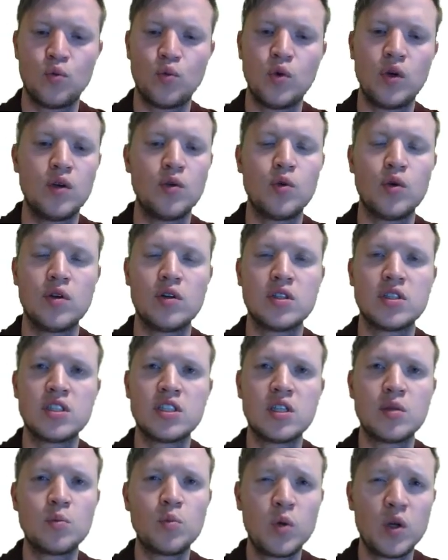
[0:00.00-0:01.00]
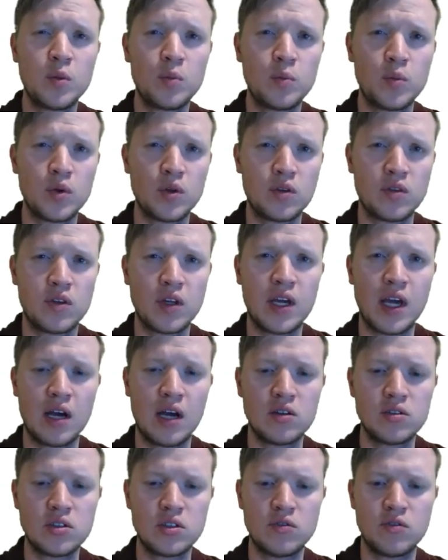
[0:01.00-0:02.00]
We will simply put the
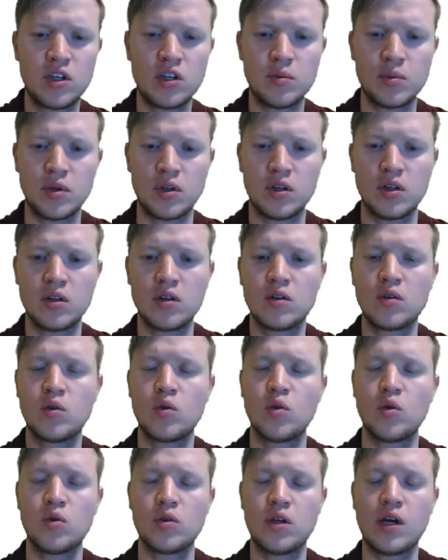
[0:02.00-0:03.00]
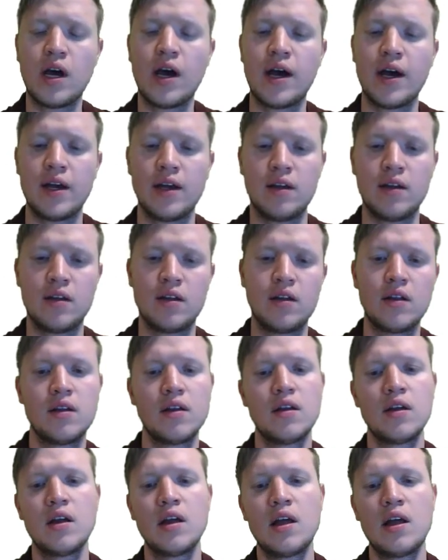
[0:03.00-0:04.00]
counter variable called I,
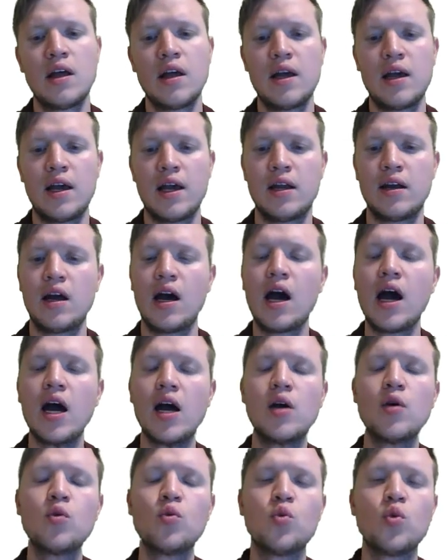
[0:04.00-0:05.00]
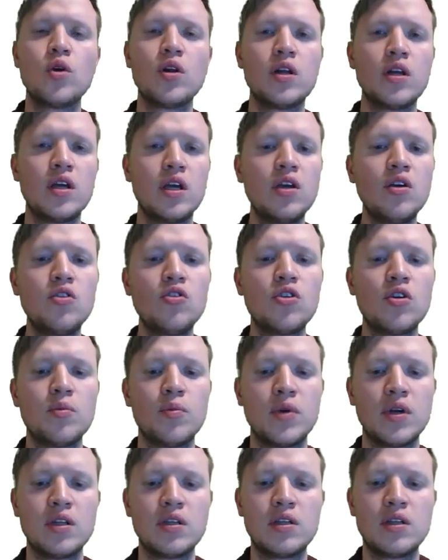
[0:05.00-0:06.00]
and I will
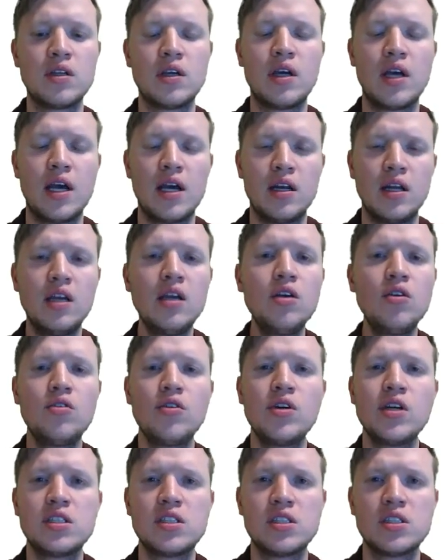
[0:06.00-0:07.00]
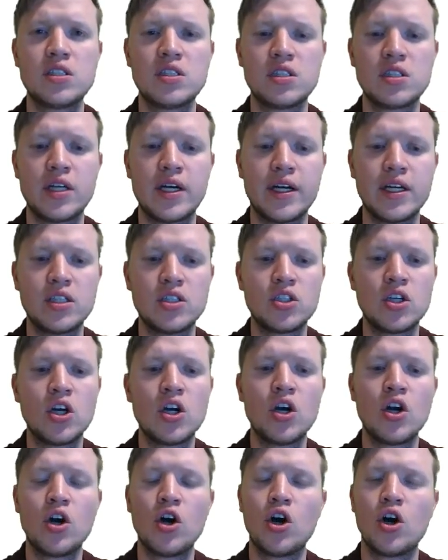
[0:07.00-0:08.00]
increment and increase in size
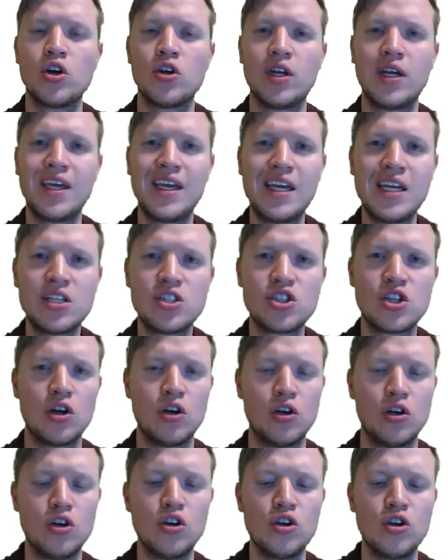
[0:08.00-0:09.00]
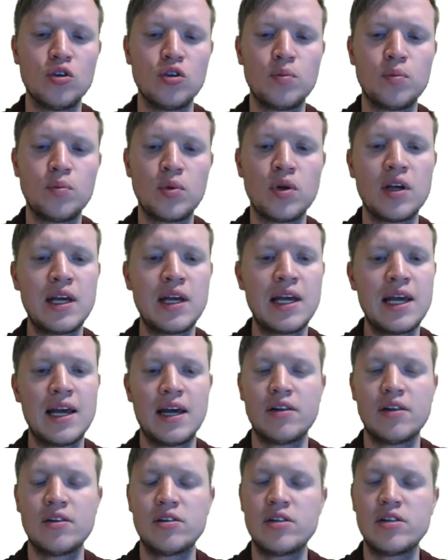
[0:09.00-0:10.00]
on each loop
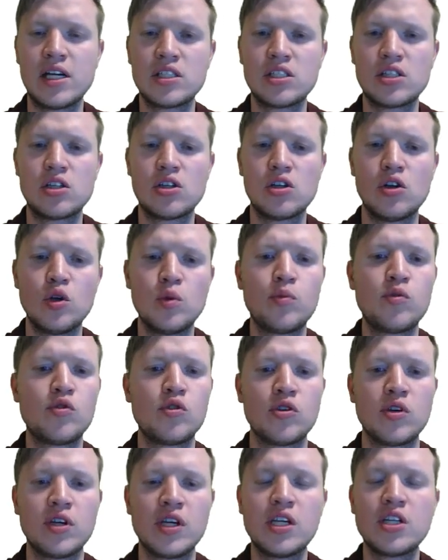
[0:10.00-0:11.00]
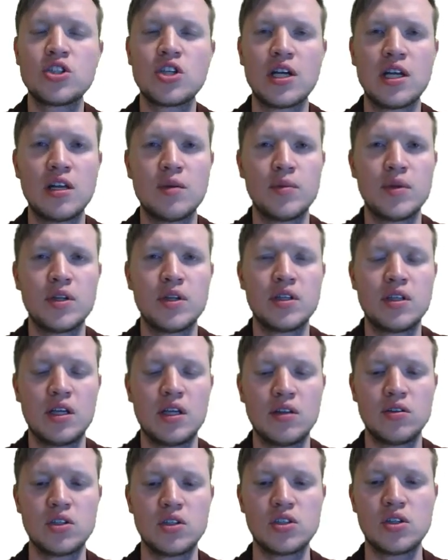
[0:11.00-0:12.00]
and thus loop through each element
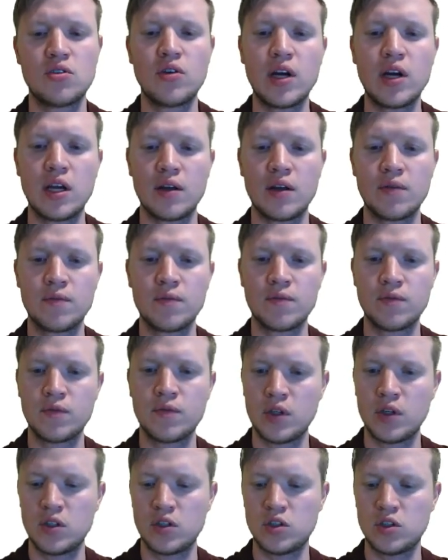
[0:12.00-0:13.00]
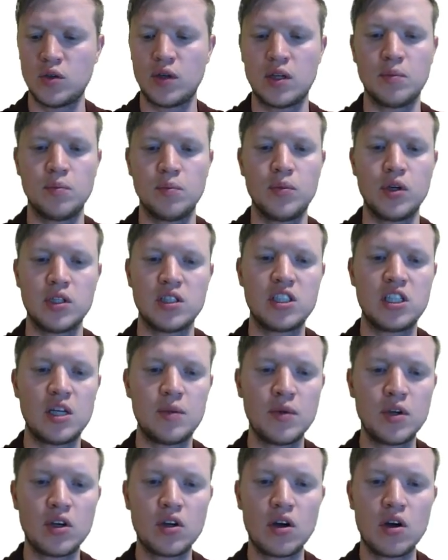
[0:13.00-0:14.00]
in this array. So we can put a
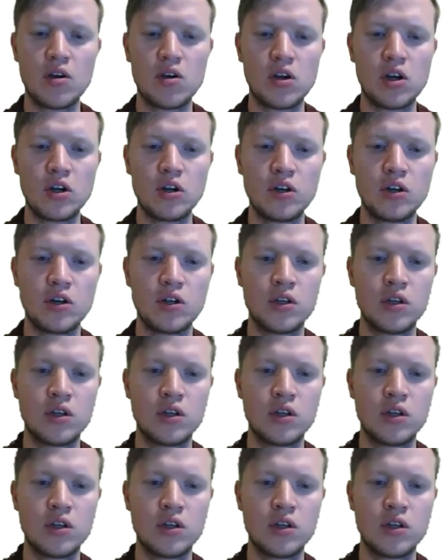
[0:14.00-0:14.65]
semicolon,